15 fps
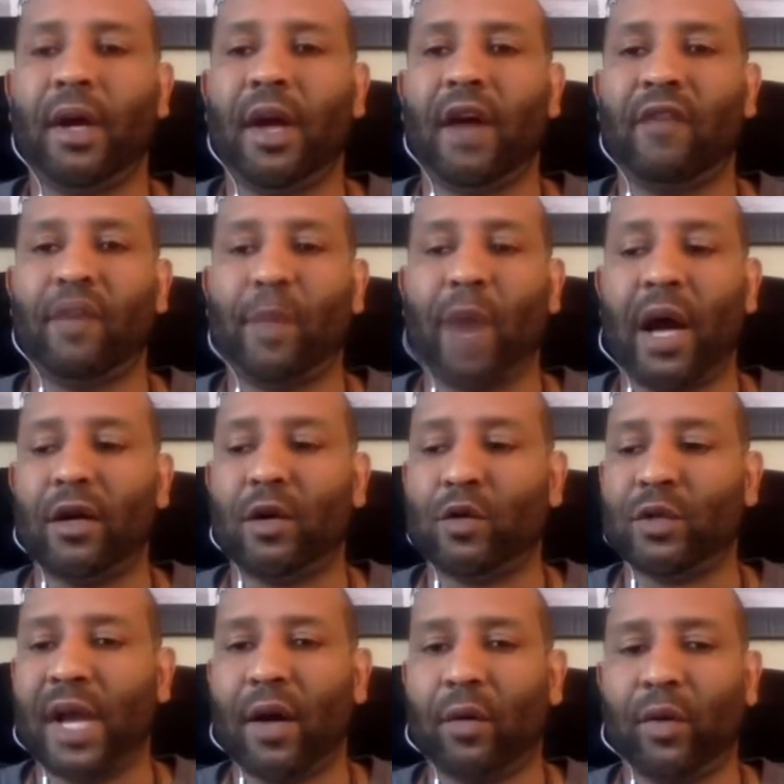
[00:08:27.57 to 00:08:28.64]
everybody
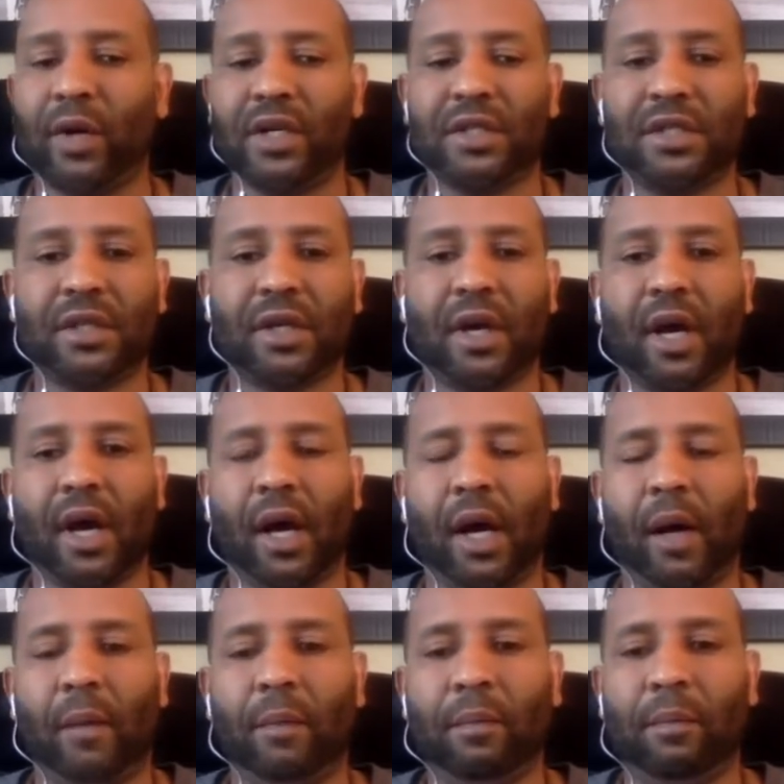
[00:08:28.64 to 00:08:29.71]
who's at risk,
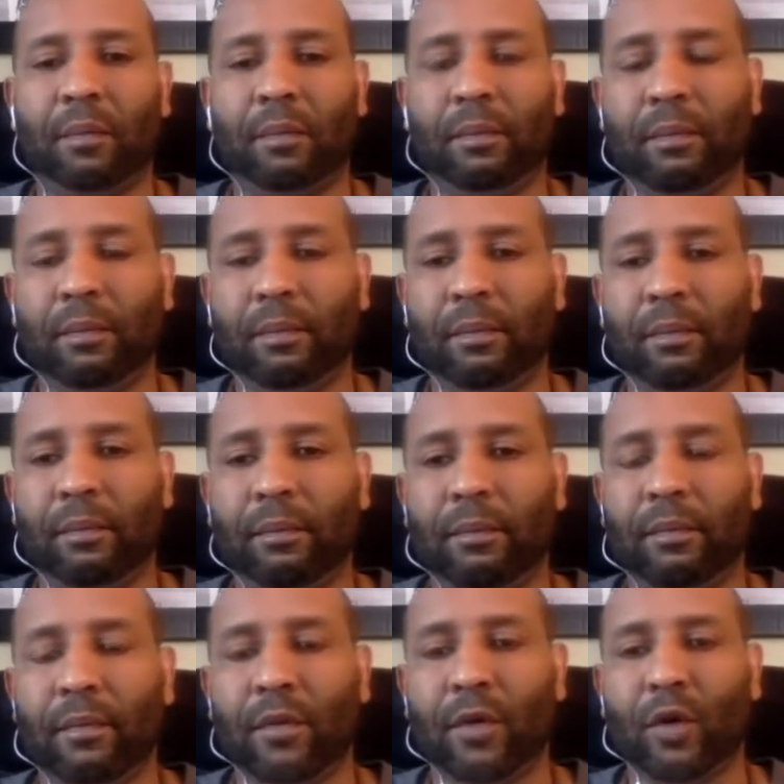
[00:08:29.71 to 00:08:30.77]
um,
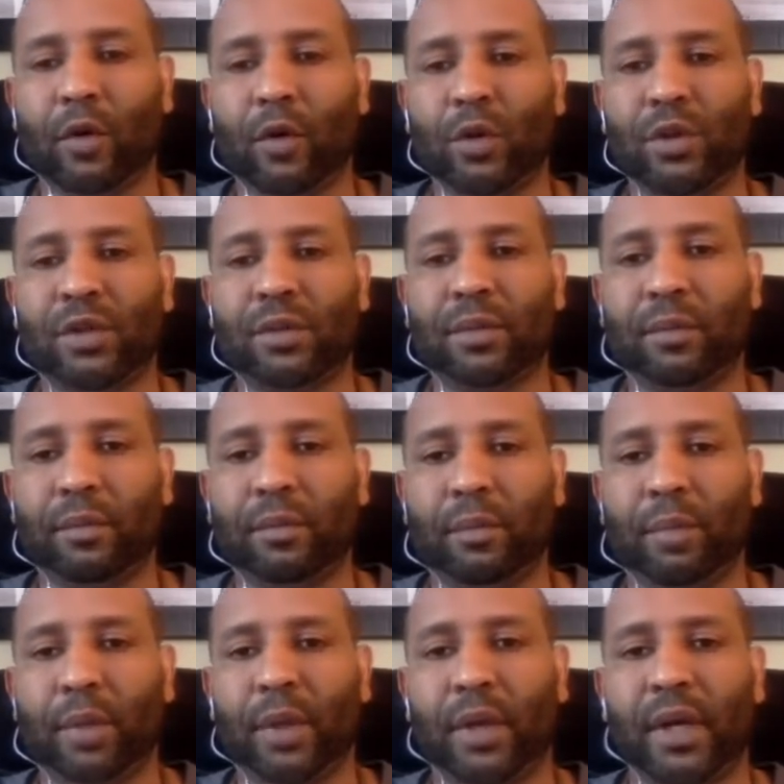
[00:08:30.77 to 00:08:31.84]
who's
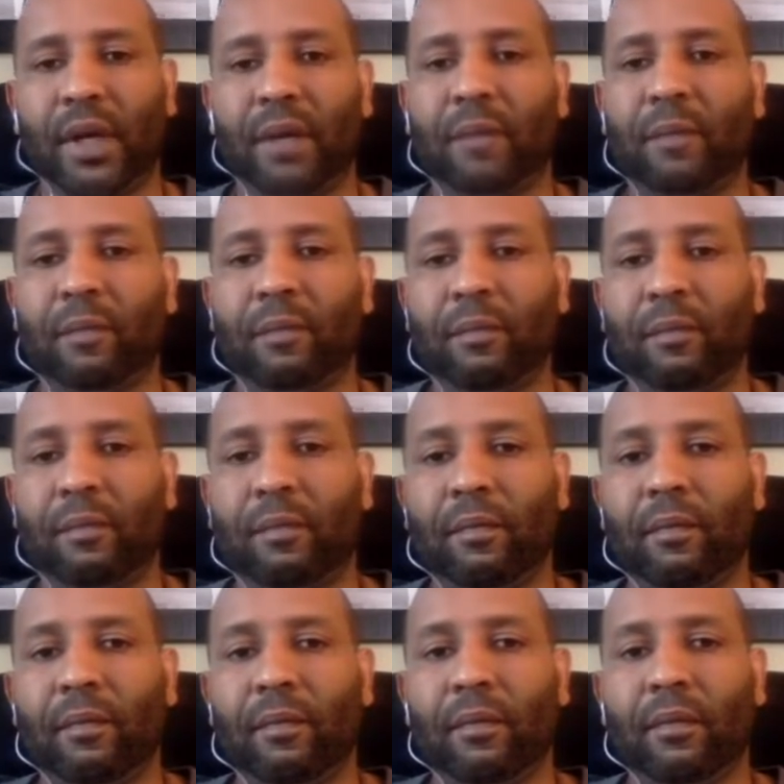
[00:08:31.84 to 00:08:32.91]
putting
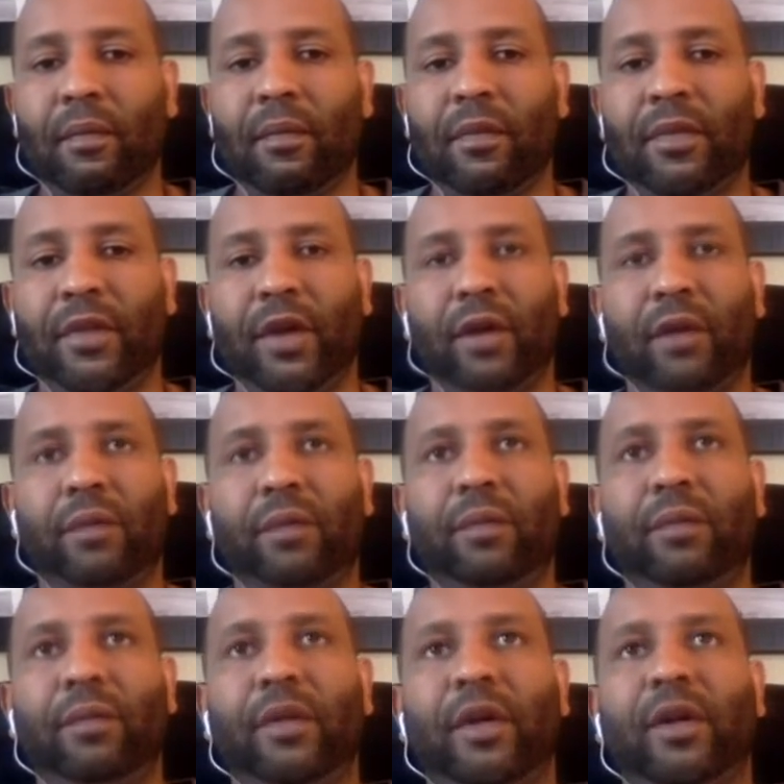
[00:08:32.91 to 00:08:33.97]
their
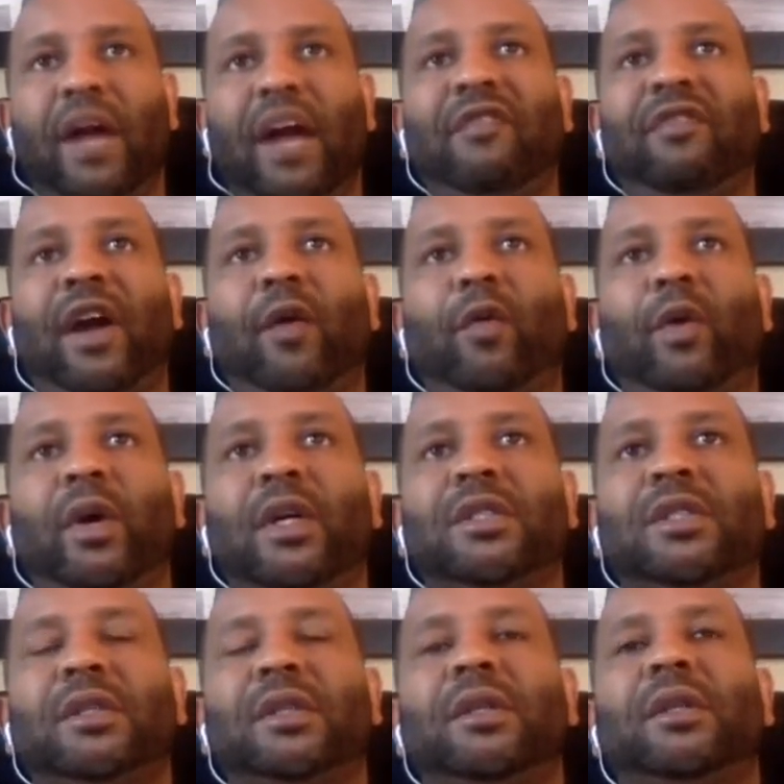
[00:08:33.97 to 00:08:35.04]
their life at
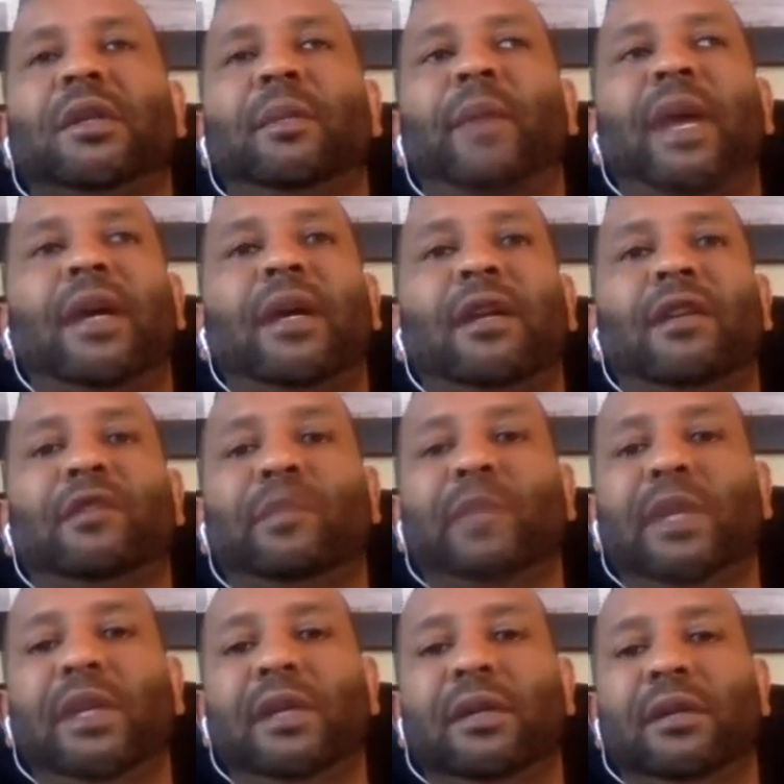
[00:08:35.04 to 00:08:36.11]
risk to make ends
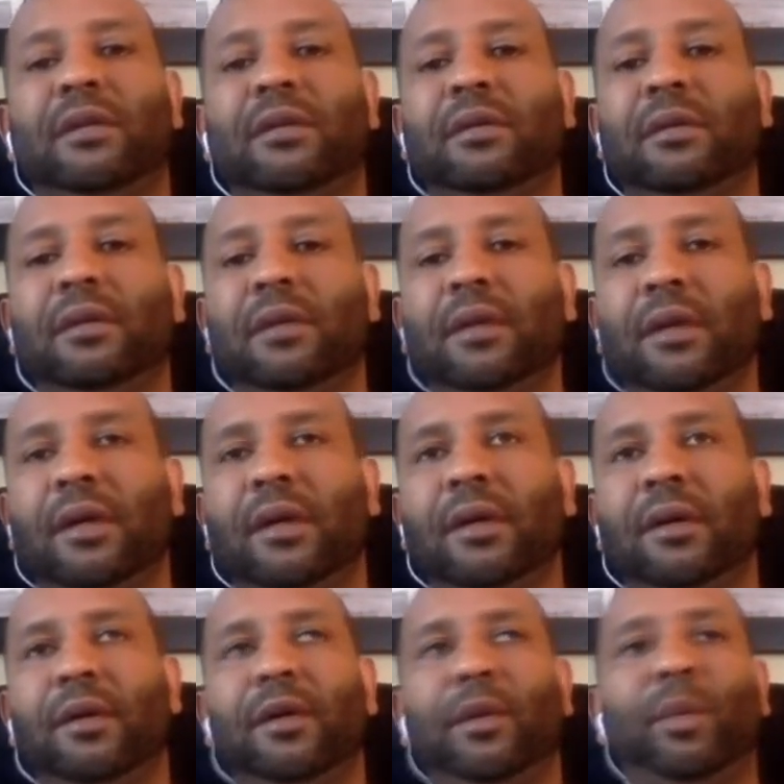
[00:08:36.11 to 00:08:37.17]
meet and
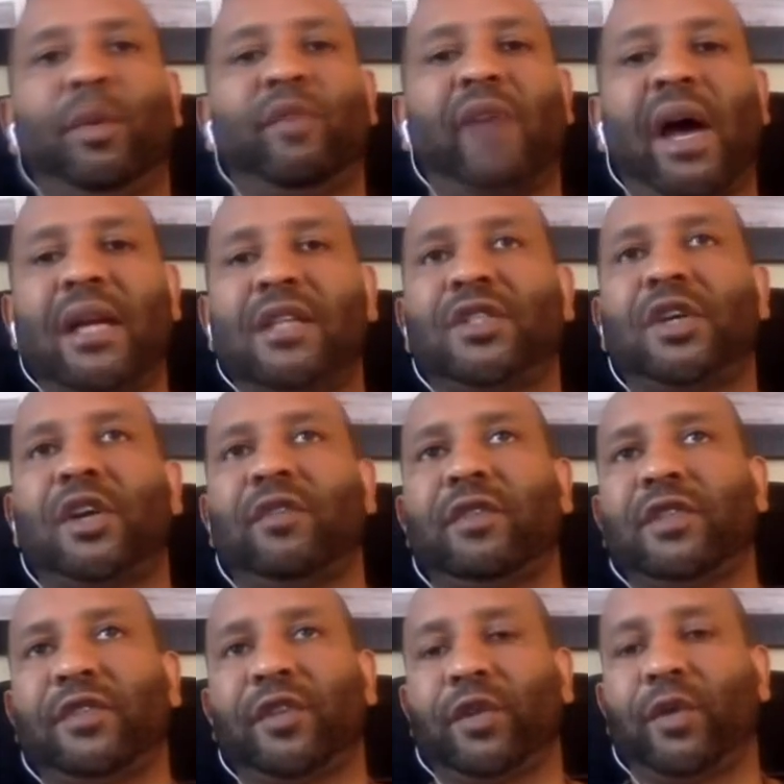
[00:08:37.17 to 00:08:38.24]
to provide a
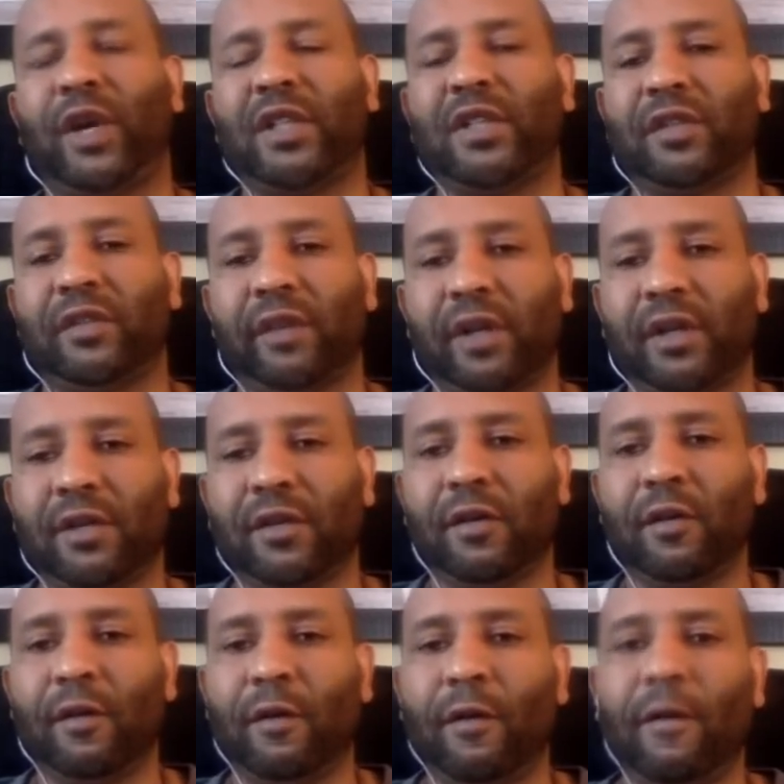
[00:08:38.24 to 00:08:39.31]
service for the rest of us
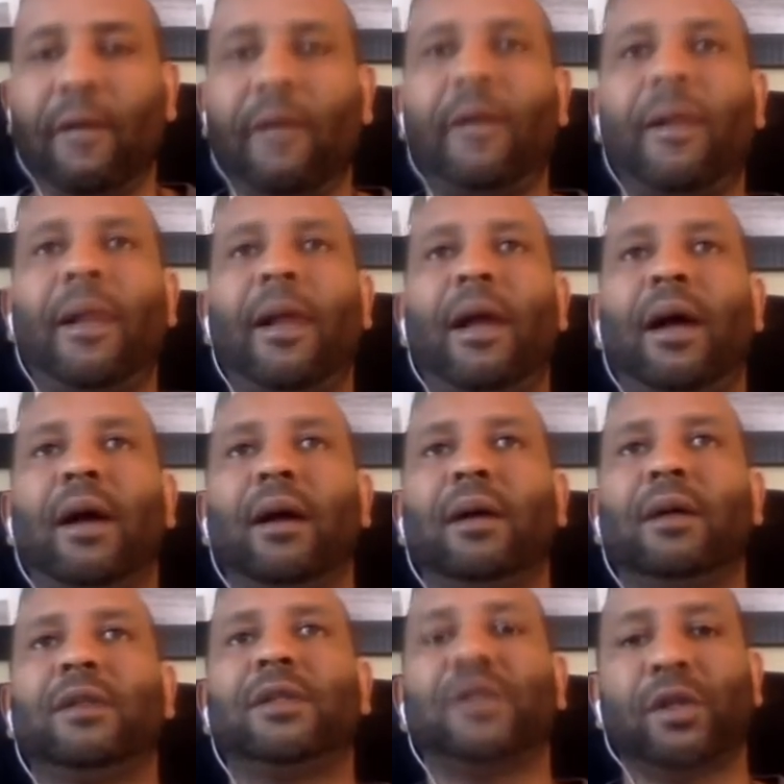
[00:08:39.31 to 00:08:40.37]

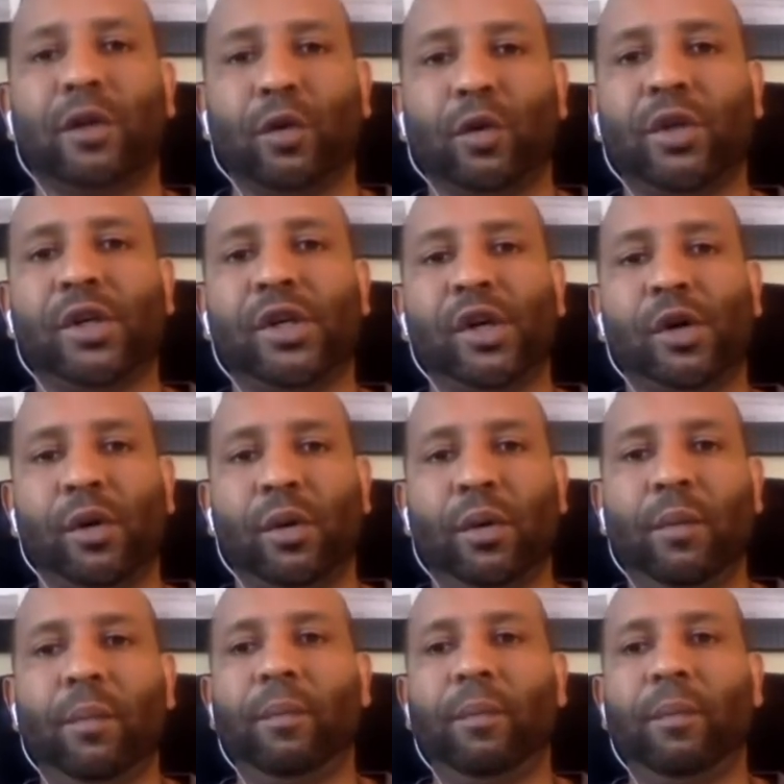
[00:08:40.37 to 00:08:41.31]
salute to you.